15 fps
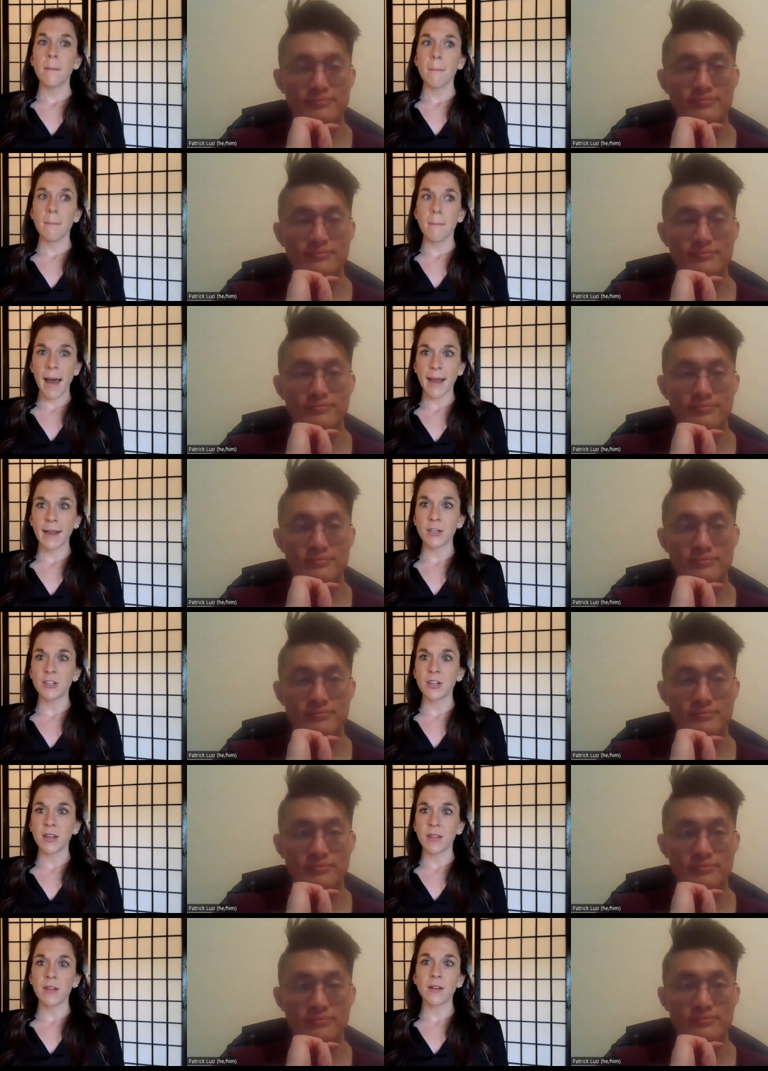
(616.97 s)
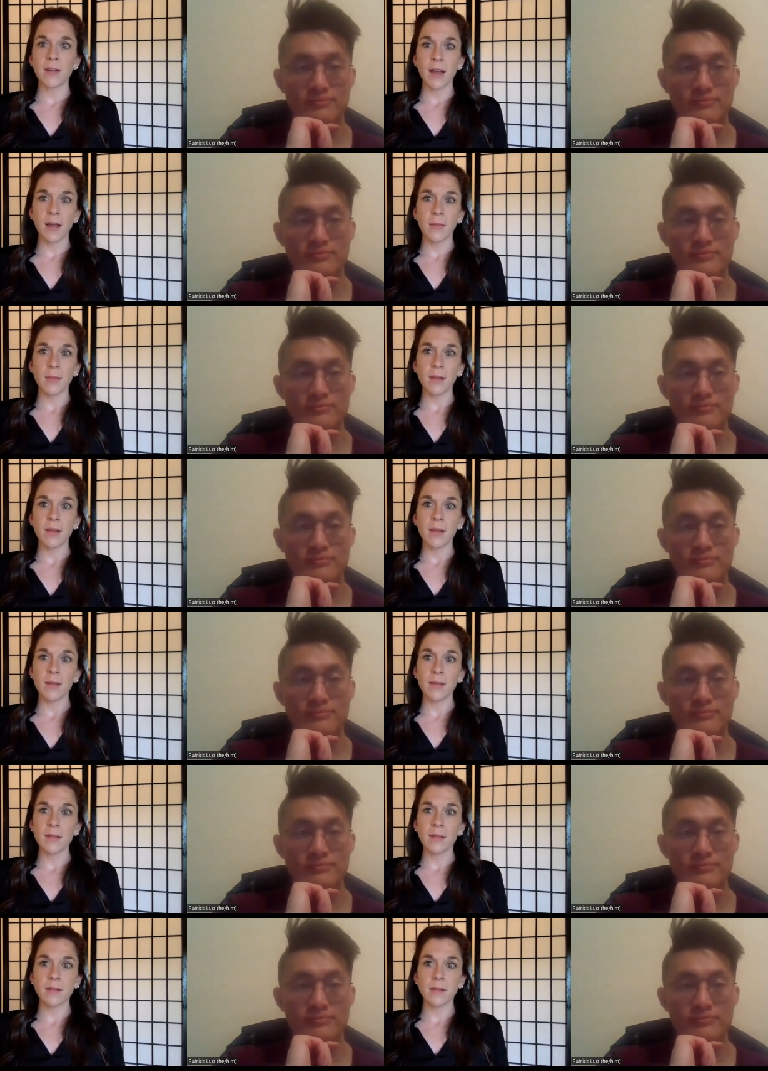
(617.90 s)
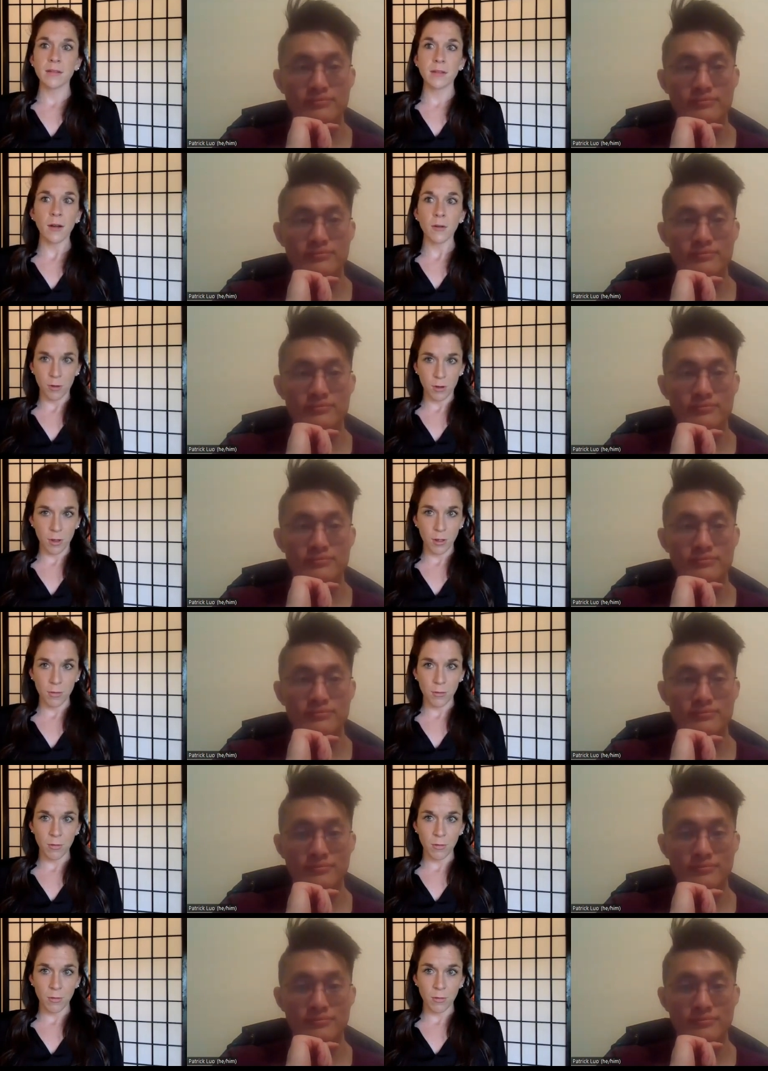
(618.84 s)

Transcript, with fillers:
Speaker 1: managing their diabetes, not only